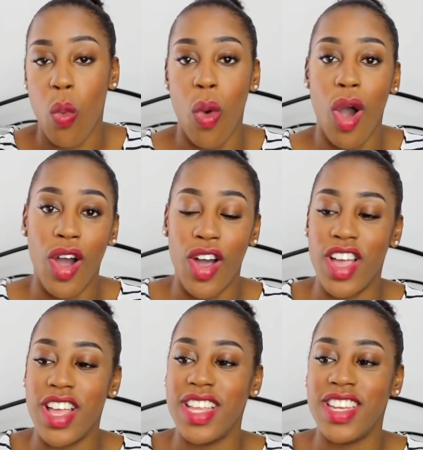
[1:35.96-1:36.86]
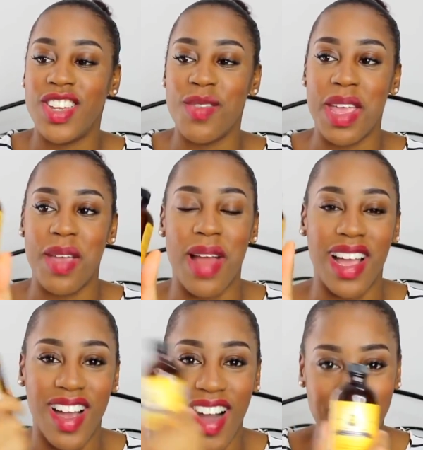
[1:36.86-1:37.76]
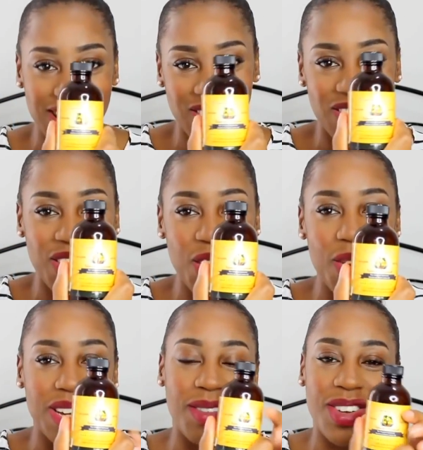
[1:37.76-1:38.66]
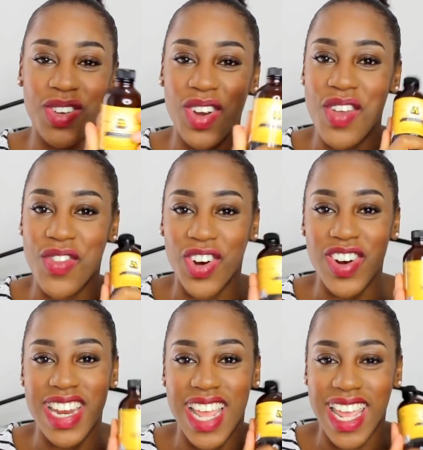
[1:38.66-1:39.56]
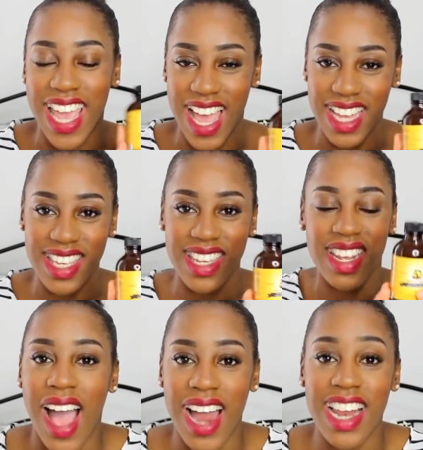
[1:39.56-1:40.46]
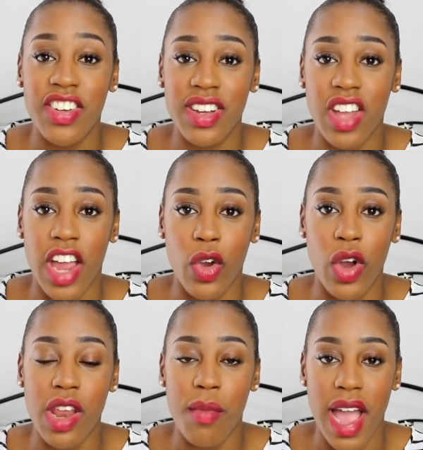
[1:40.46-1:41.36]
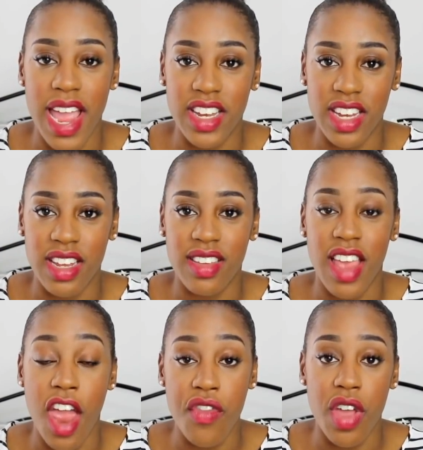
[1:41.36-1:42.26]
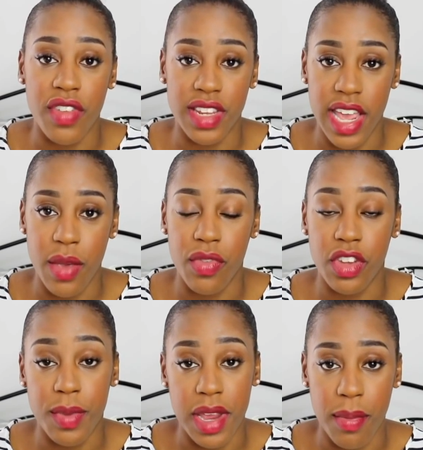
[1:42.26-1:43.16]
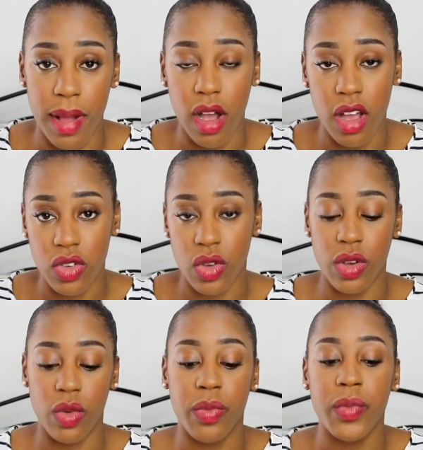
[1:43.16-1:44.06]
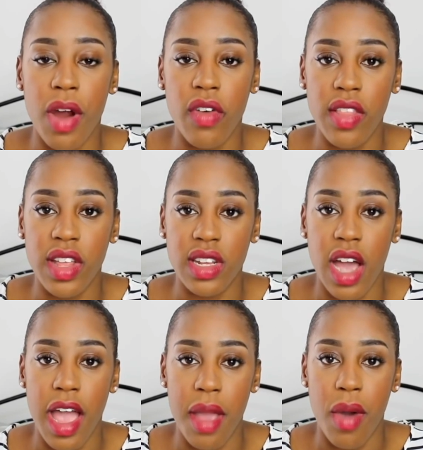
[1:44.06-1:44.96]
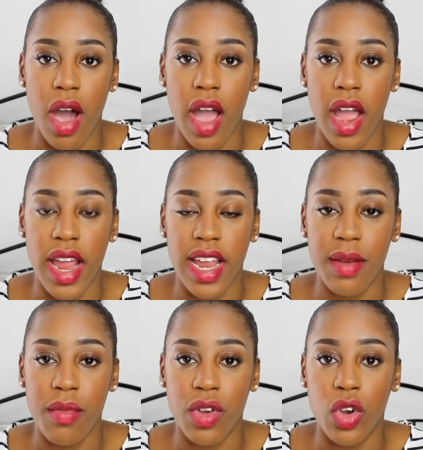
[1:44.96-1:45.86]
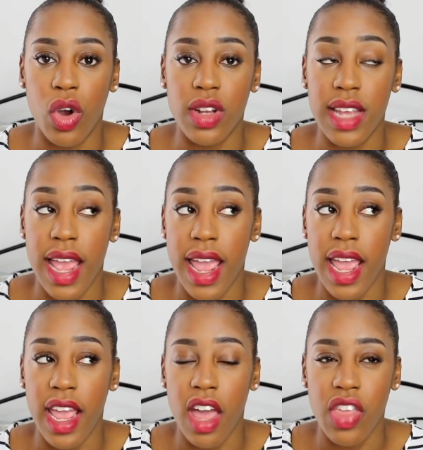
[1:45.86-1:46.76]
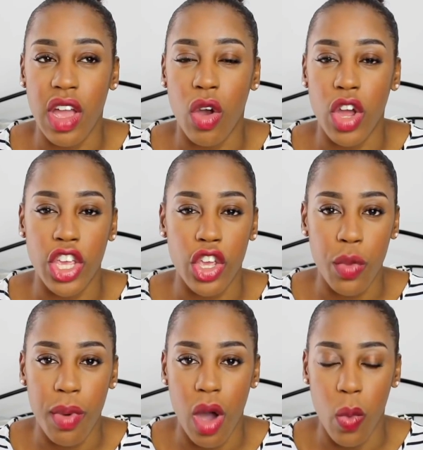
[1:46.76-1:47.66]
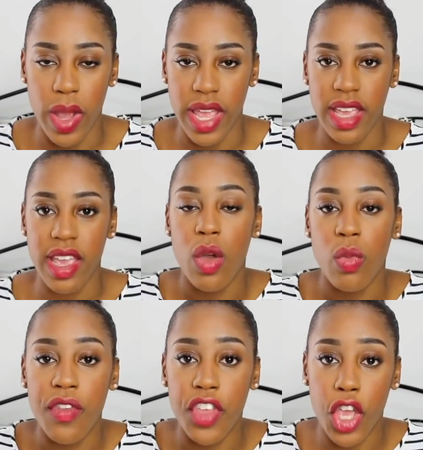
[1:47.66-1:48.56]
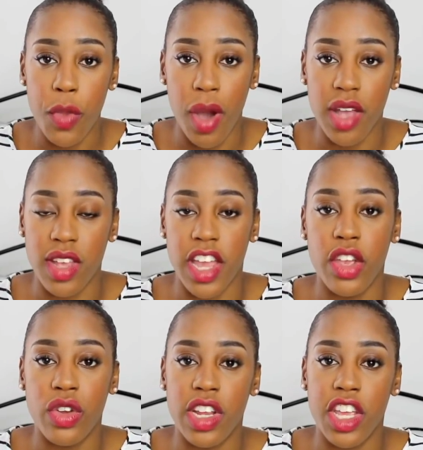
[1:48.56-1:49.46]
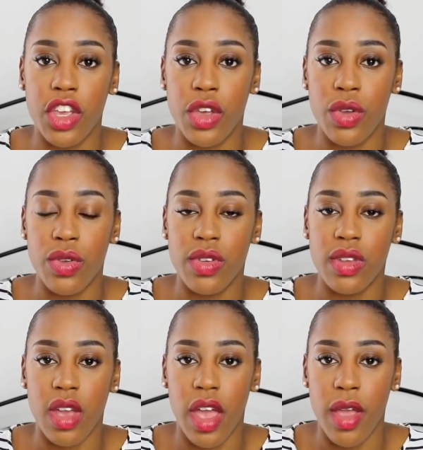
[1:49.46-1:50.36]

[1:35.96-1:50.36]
was Jamaican black castor oil, which I'm sure you've already guessed. I literally started oiling my edges every other day with the Jamaican black castor oil. And around that time I got I think I got a U-part wig. With the U-parts I usually use